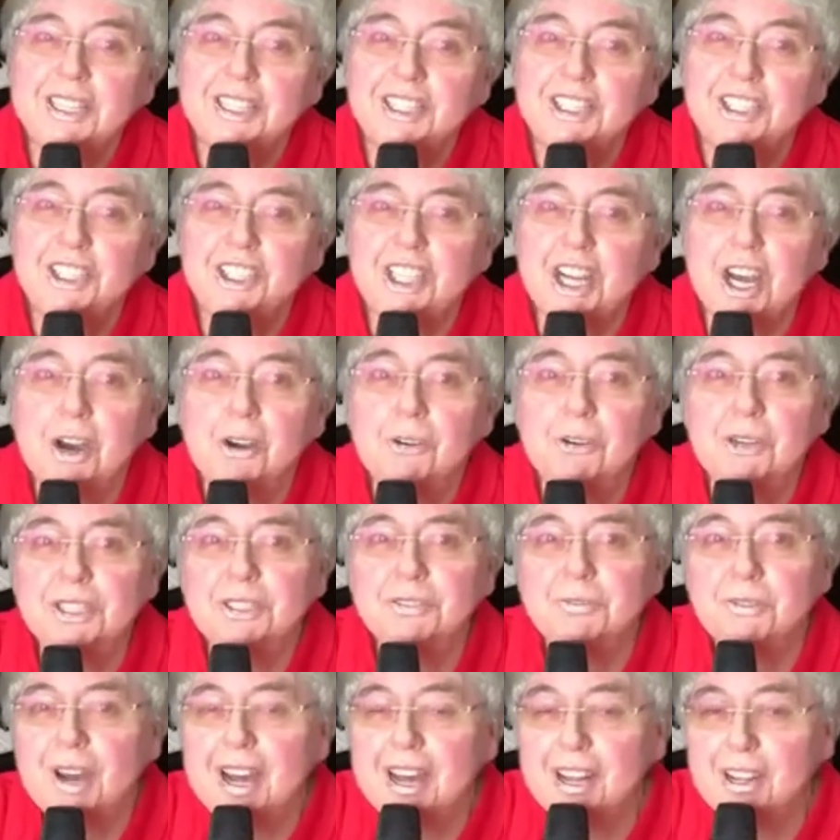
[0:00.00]
show as
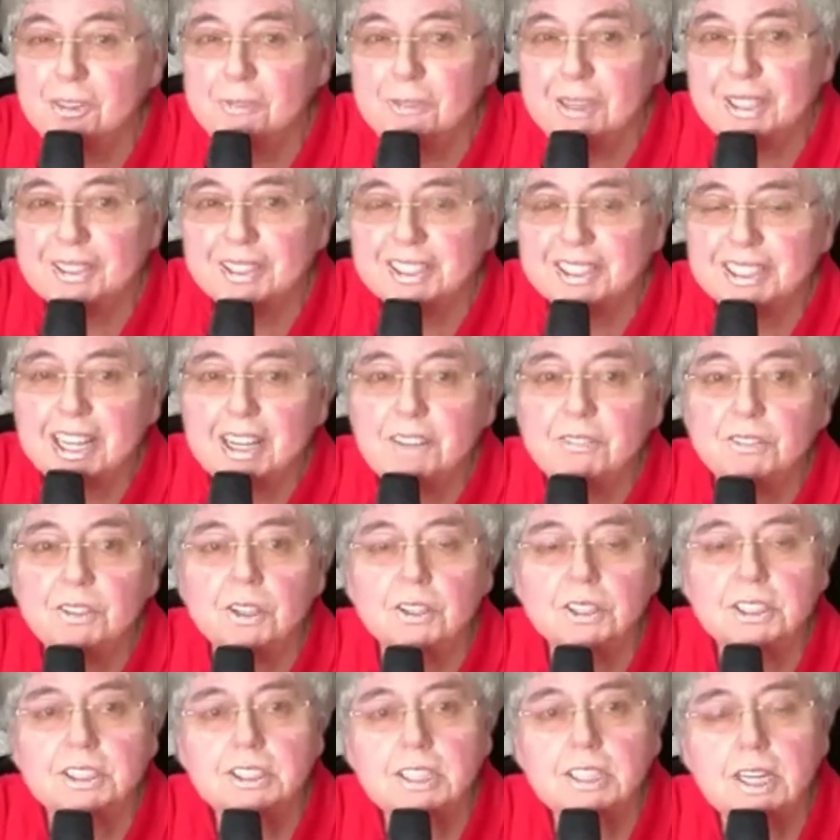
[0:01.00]
well, because I've got
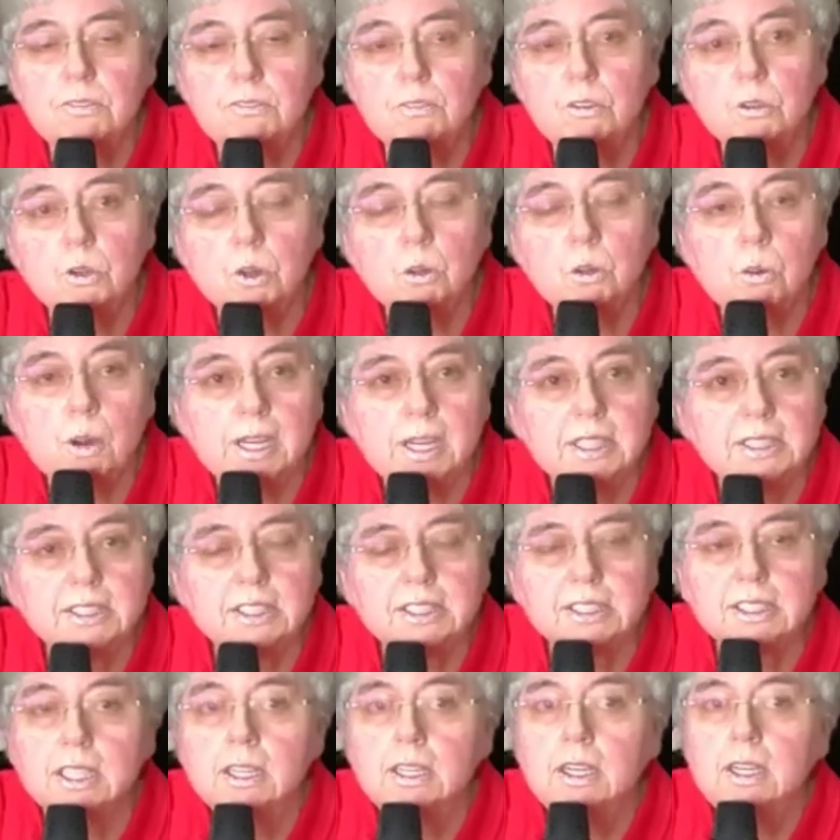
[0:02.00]
several requests
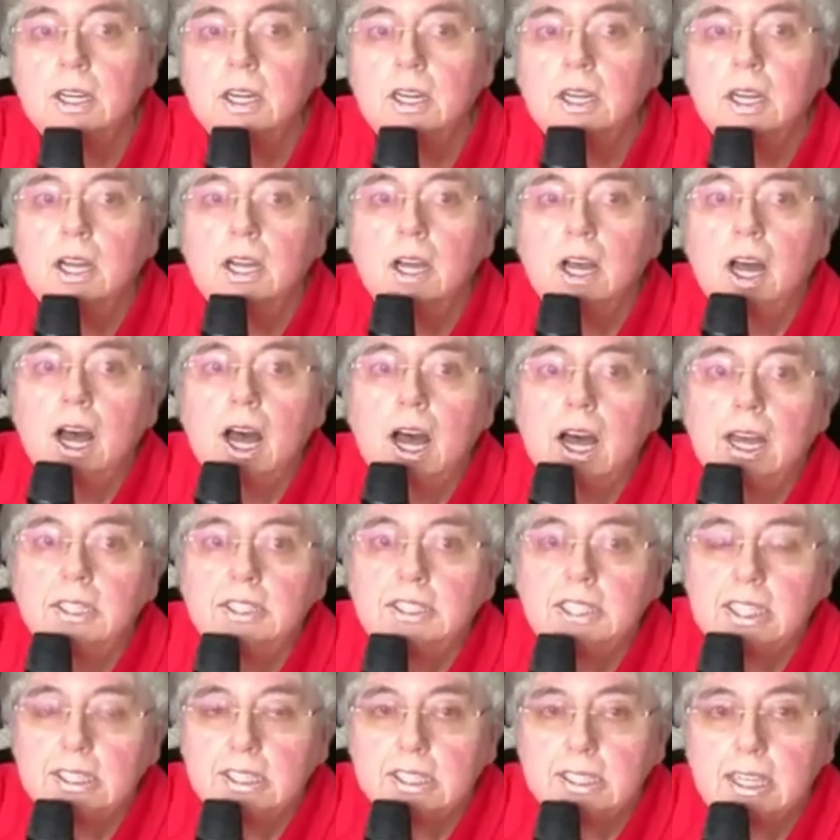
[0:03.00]
and
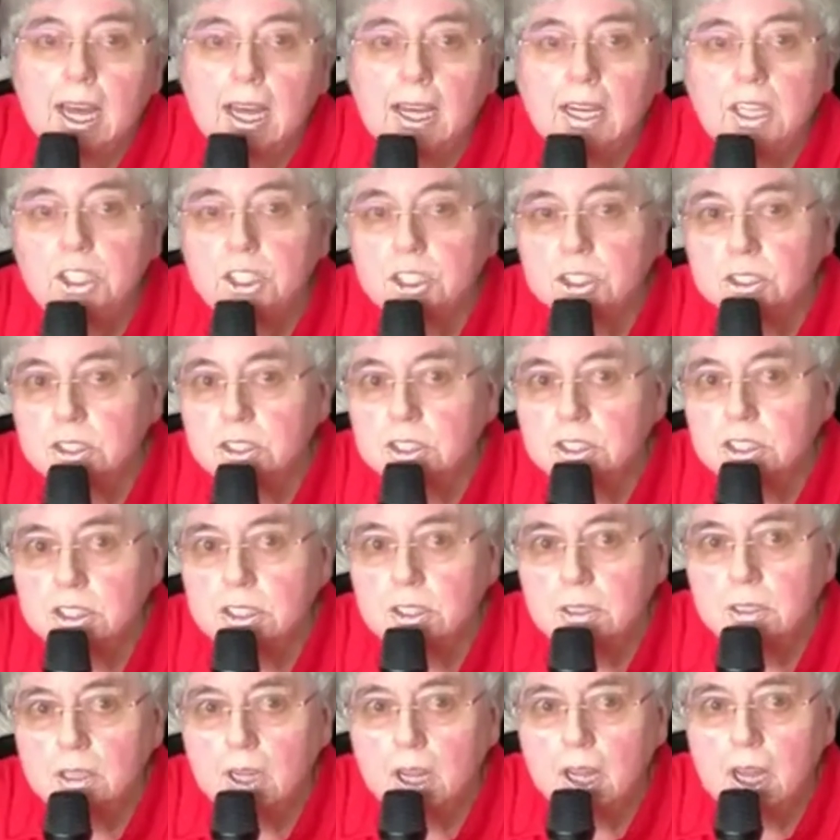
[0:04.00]
dedications
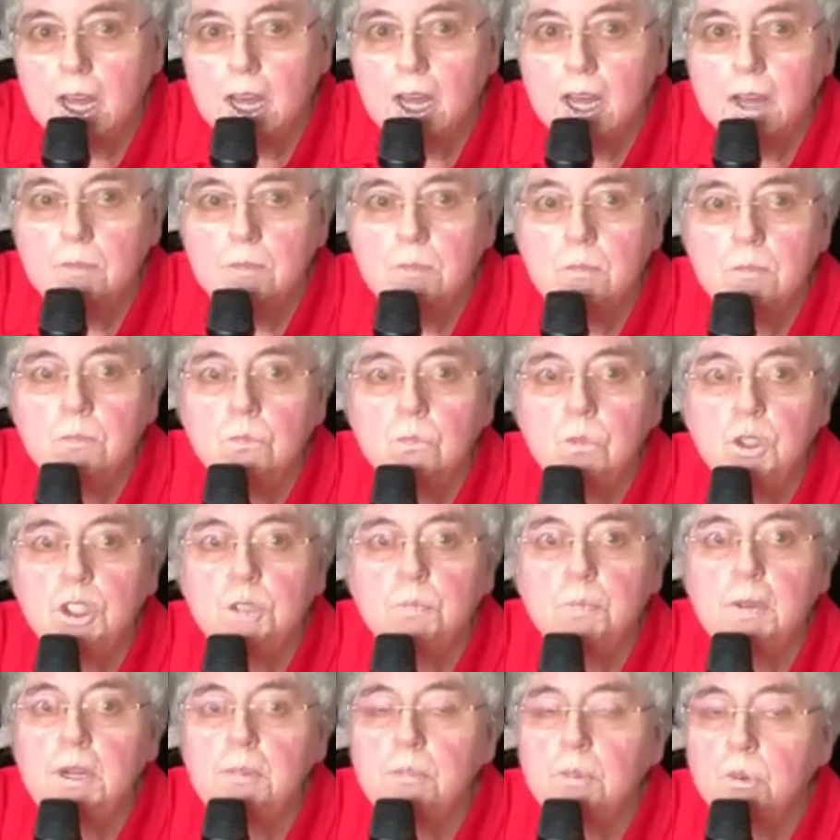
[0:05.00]
which
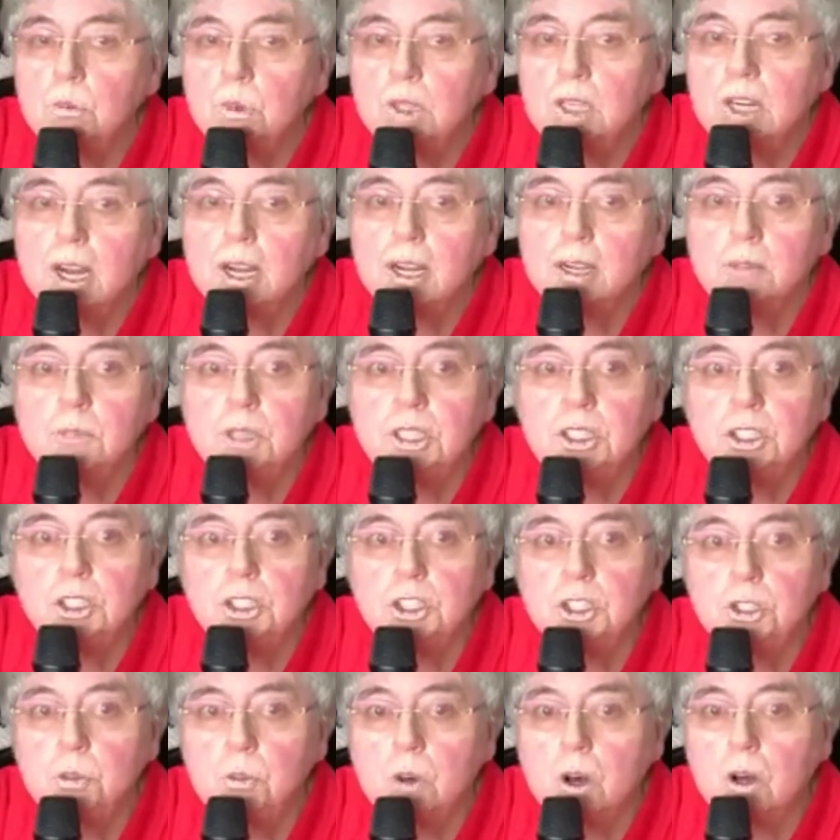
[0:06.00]
people would like me to do
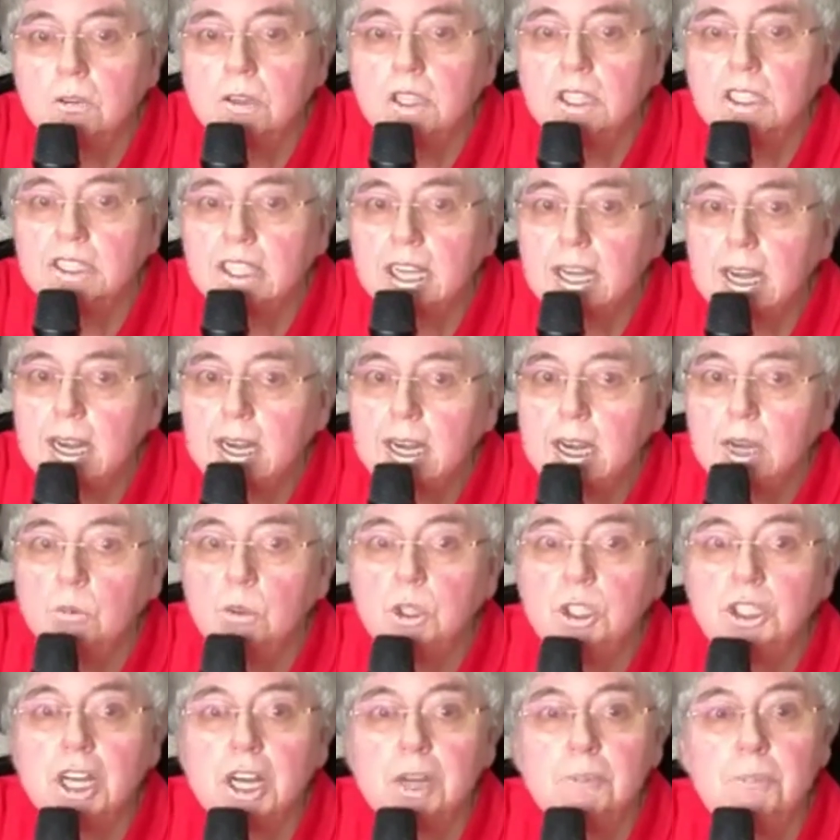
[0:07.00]
on the day, which
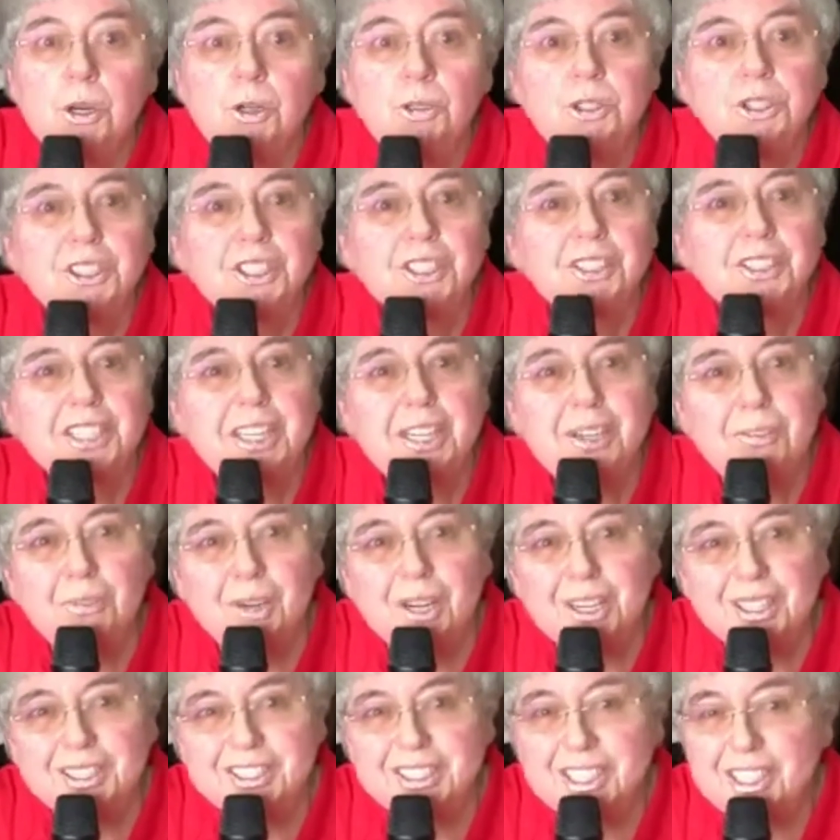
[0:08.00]
I most certainly will
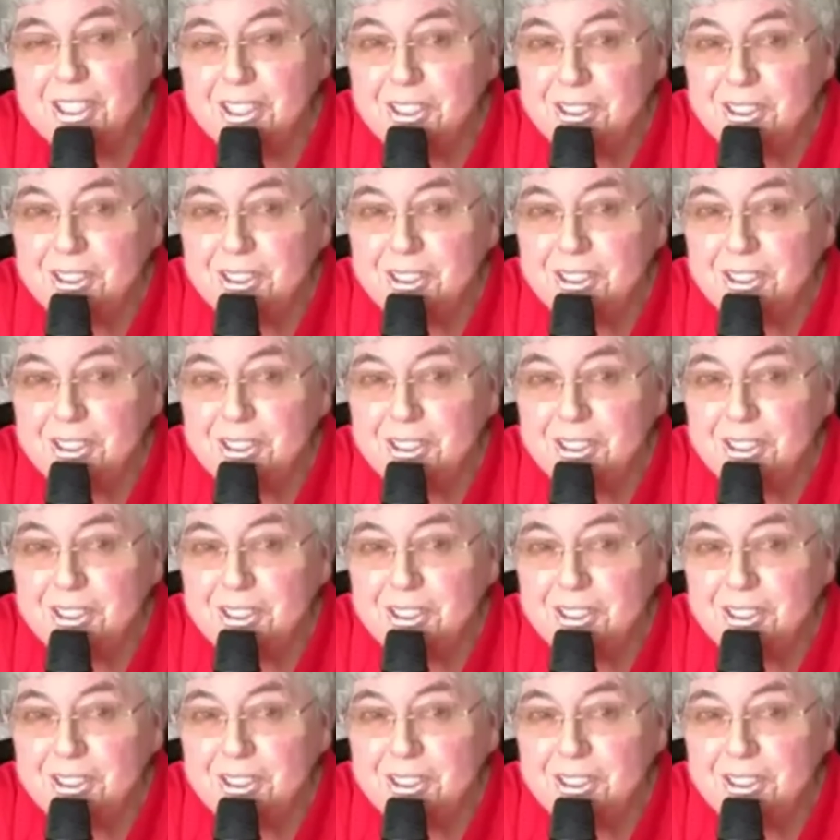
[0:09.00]
do,